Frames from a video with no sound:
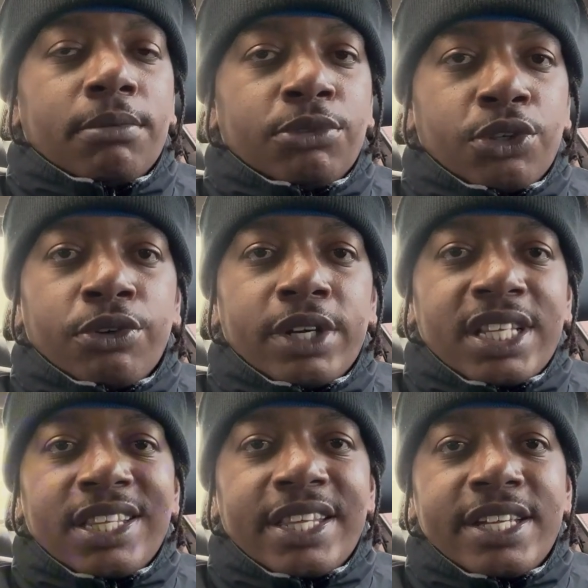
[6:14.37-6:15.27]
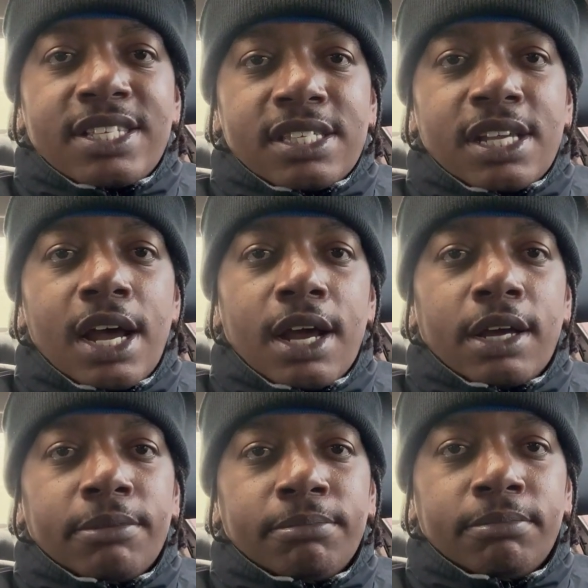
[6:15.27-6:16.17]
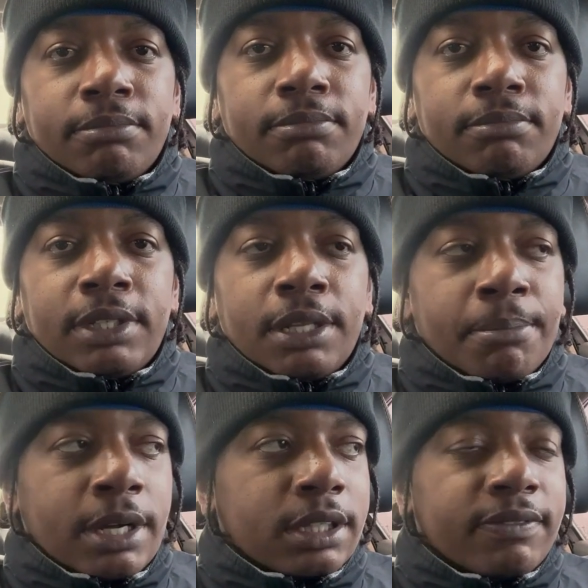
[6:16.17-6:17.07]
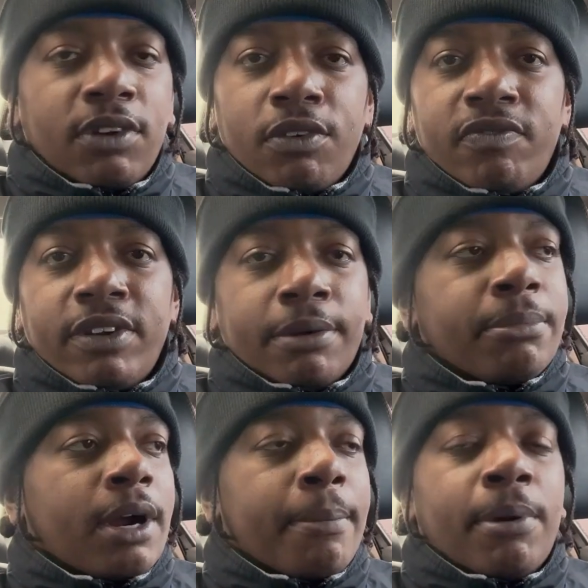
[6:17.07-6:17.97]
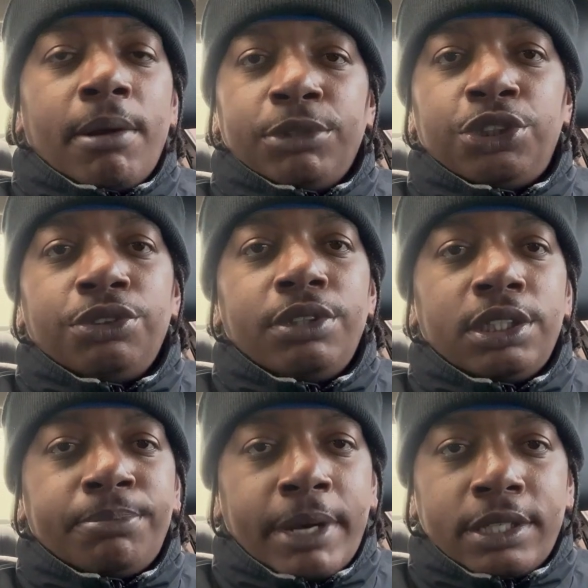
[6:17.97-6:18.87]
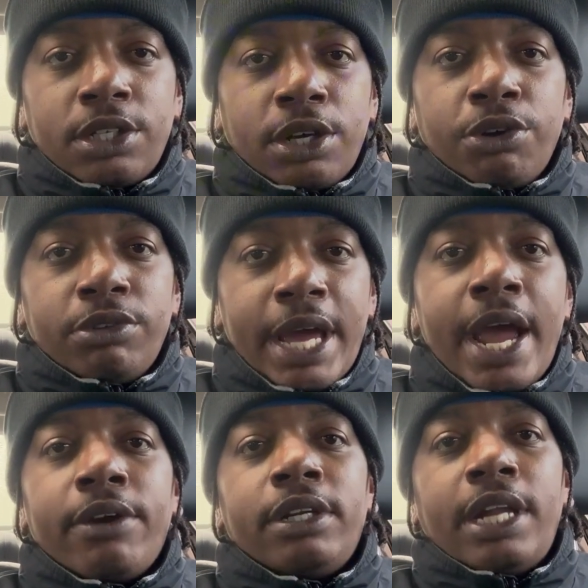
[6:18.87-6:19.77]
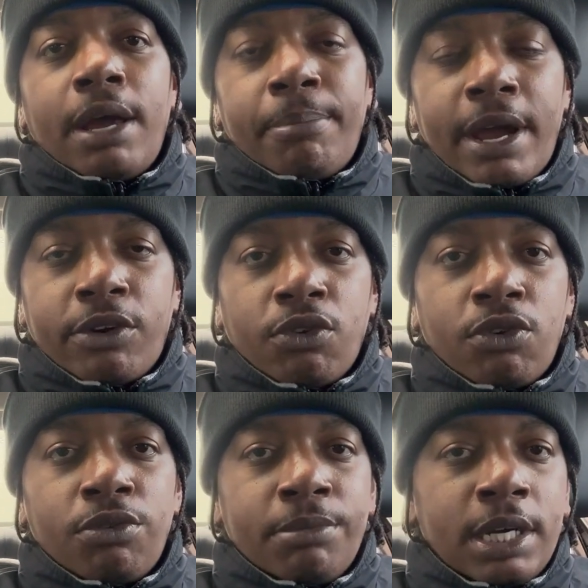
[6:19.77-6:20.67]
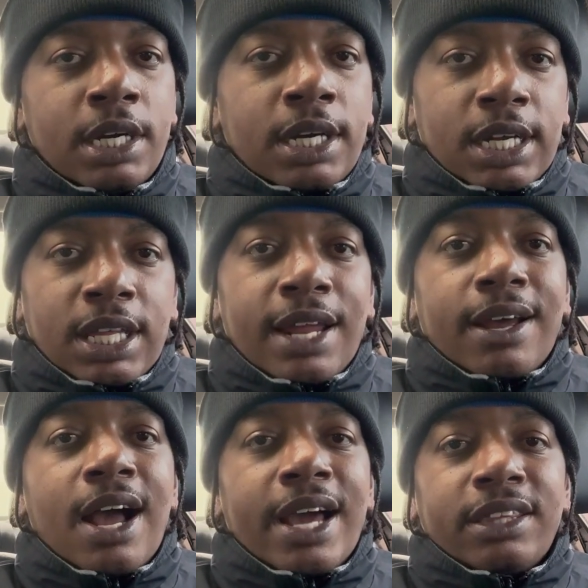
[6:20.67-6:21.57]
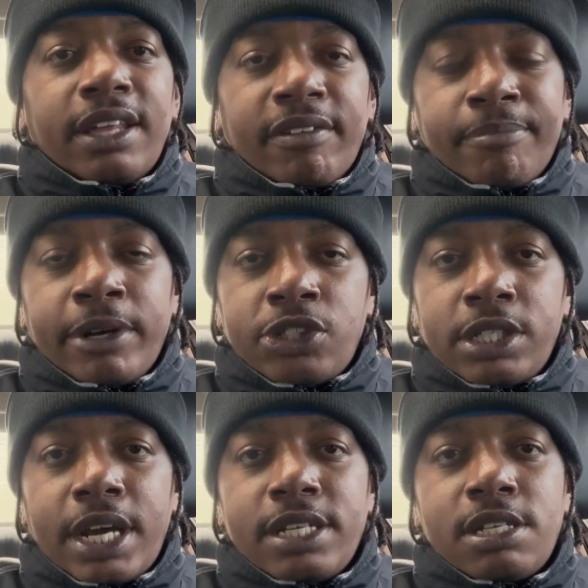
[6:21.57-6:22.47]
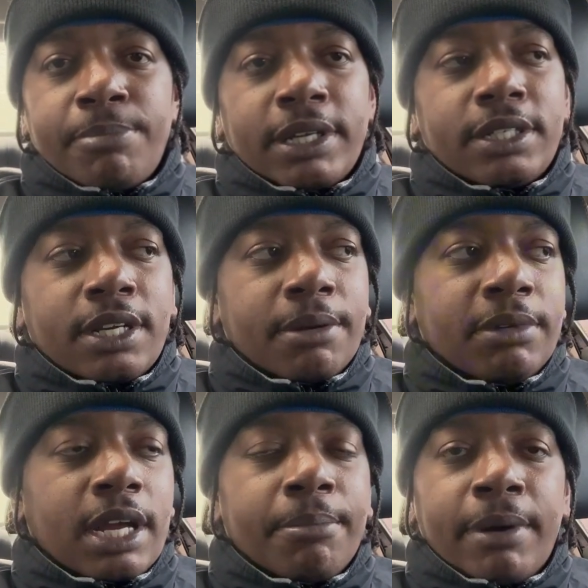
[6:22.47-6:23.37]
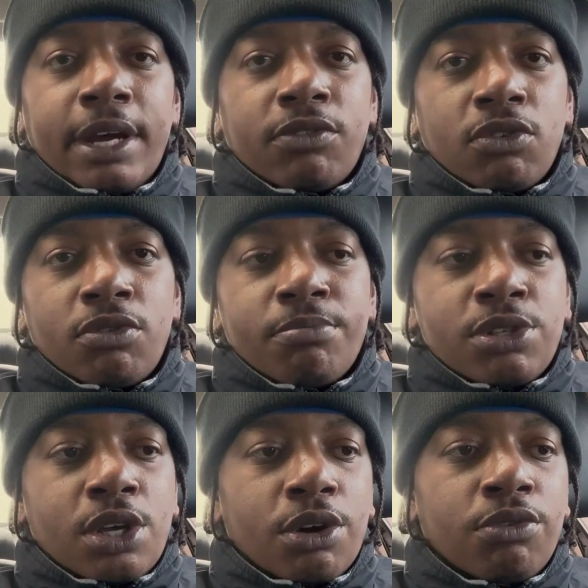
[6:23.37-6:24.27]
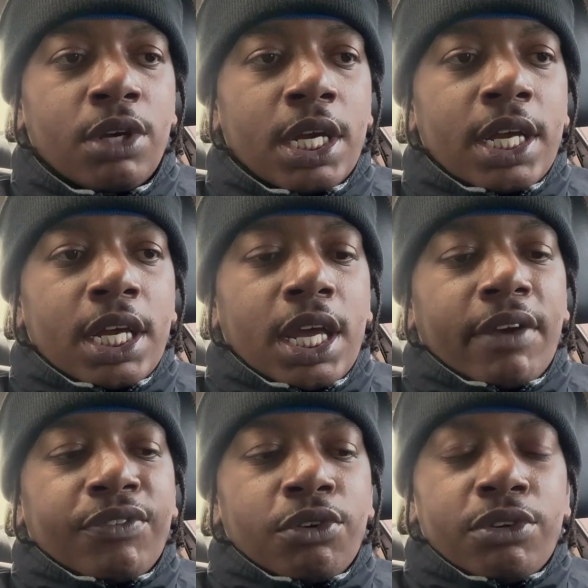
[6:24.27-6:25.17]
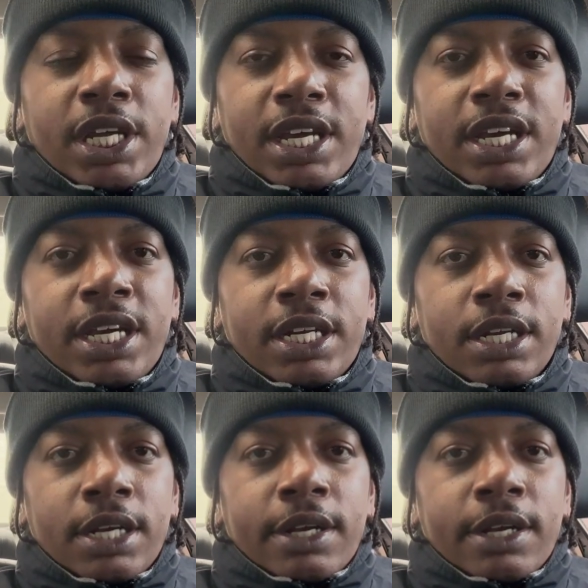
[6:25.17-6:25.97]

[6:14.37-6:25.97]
During this time in the month of November. I promise you, it's about to go down in that back room. A lot of high theft merchandise is about to come in that back room. So if you did